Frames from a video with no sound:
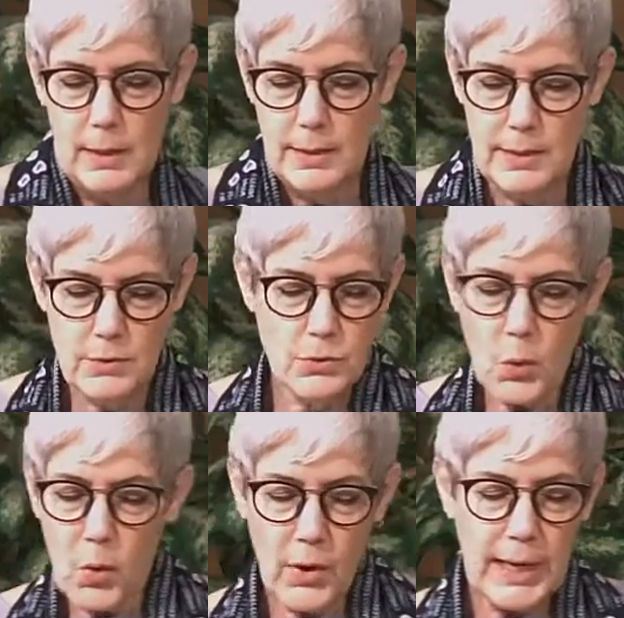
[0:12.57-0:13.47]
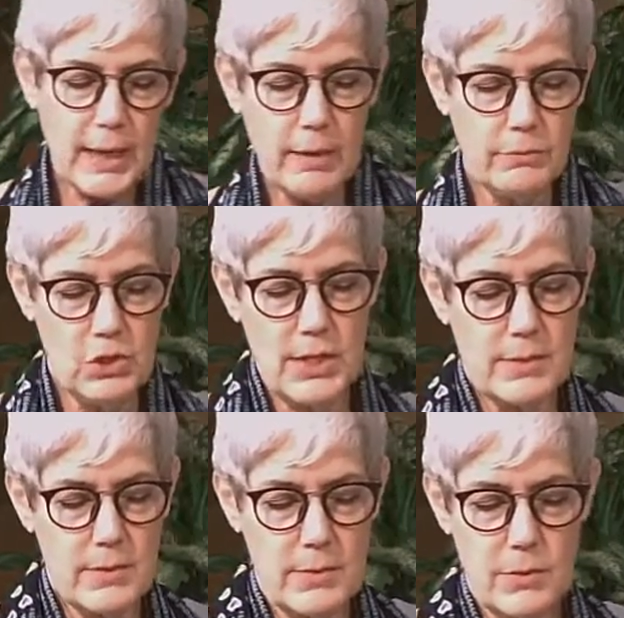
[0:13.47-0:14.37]
This story of
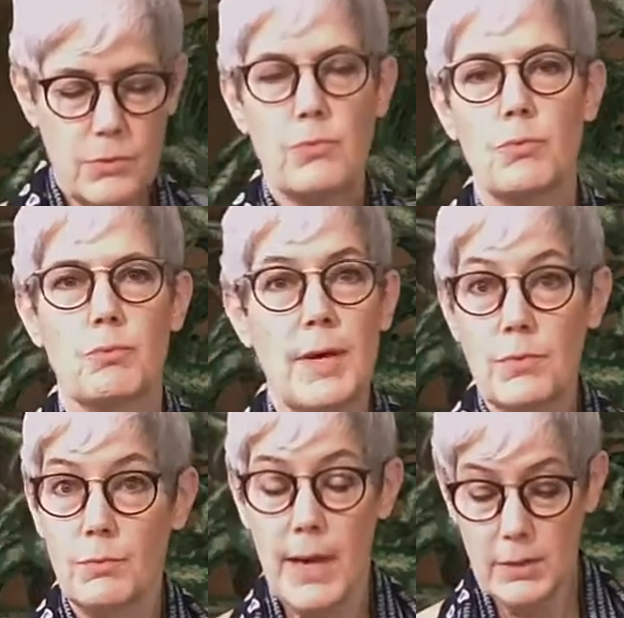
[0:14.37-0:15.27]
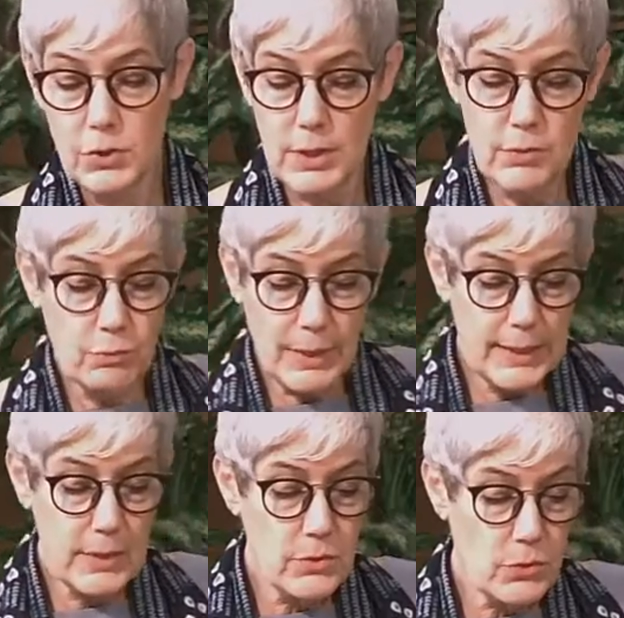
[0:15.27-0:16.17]
Jesus' resurrection is
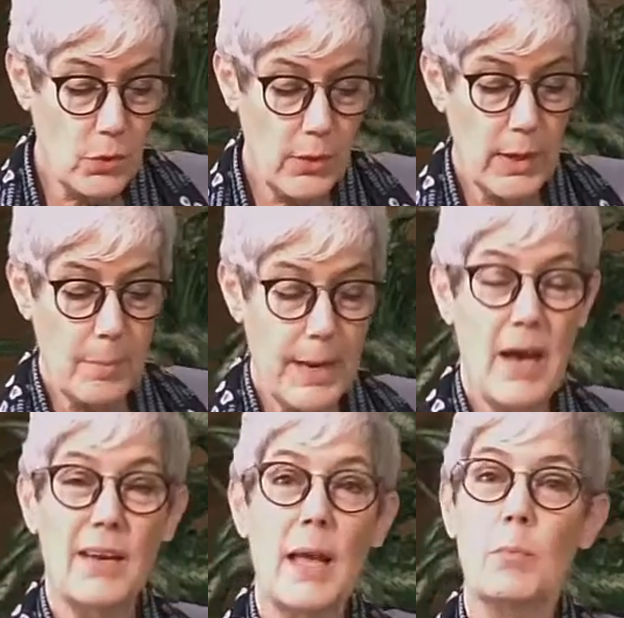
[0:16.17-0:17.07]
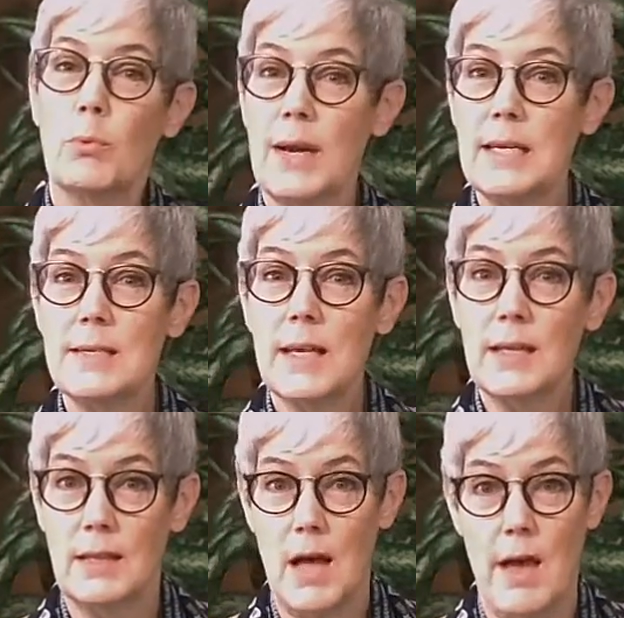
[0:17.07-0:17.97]
really a story about
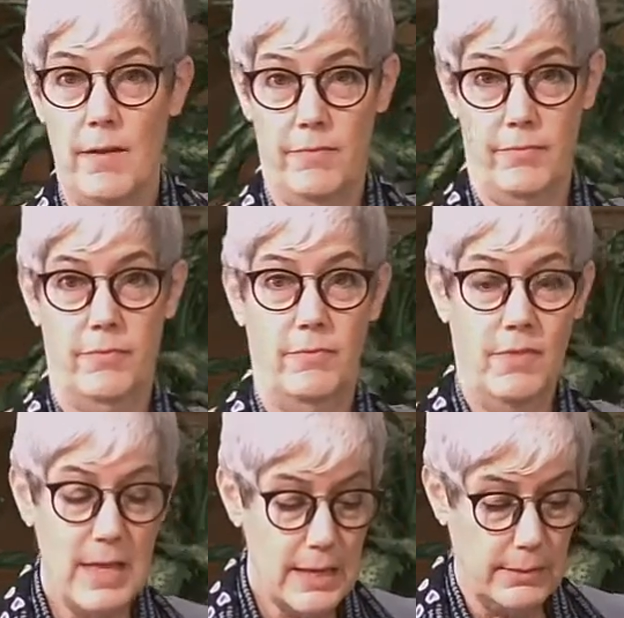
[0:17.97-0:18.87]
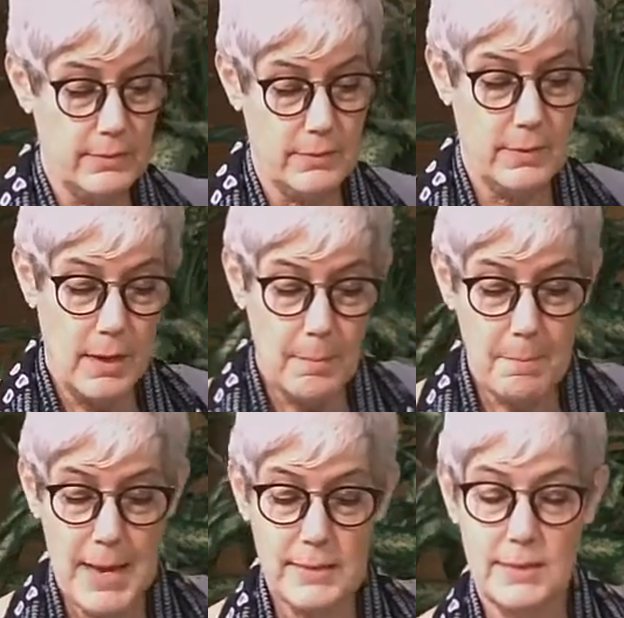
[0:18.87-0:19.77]
embracing life, this
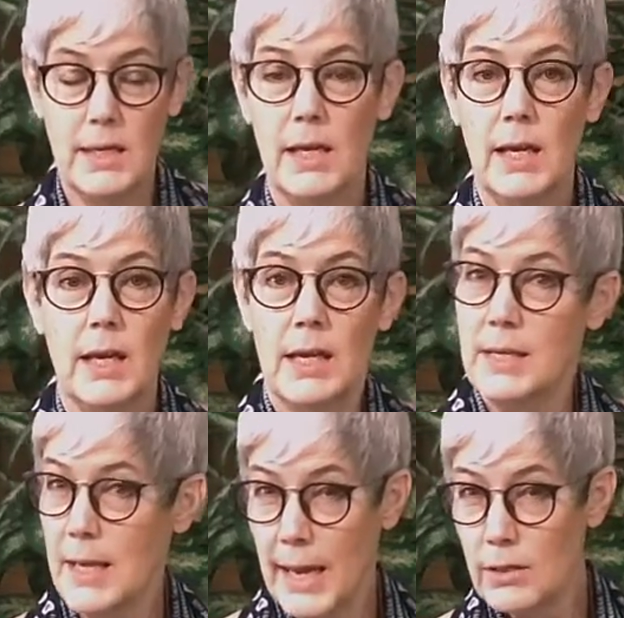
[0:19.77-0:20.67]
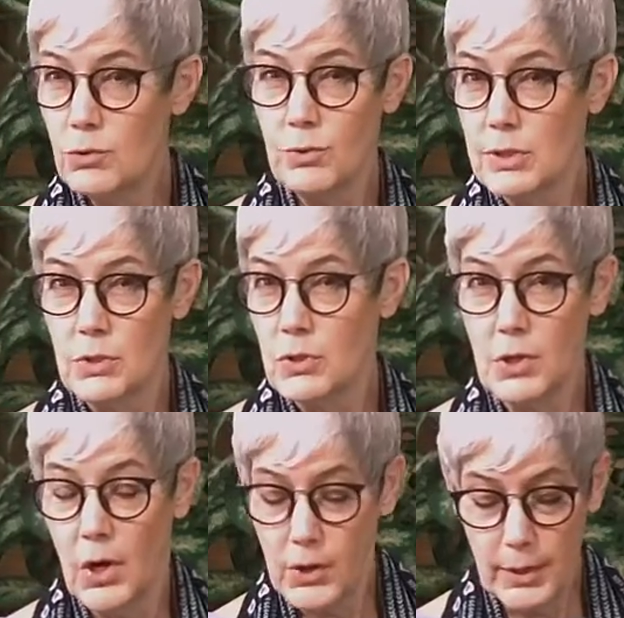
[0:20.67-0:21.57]
messy, dangerous,
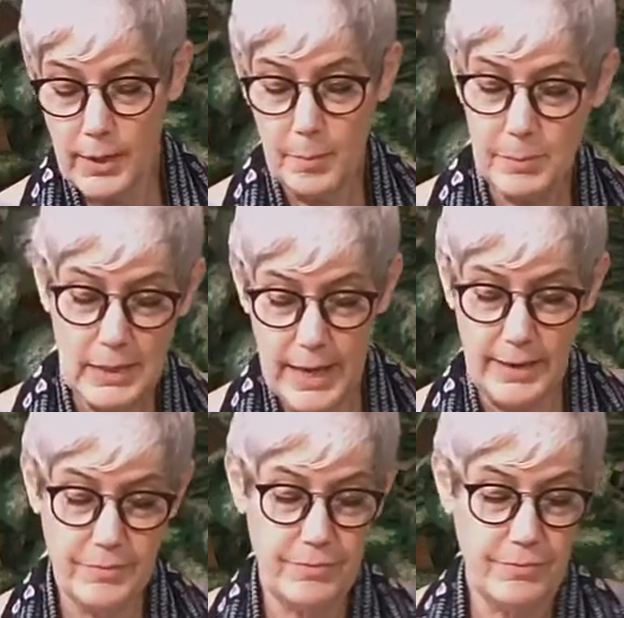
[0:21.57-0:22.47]
scarred up life.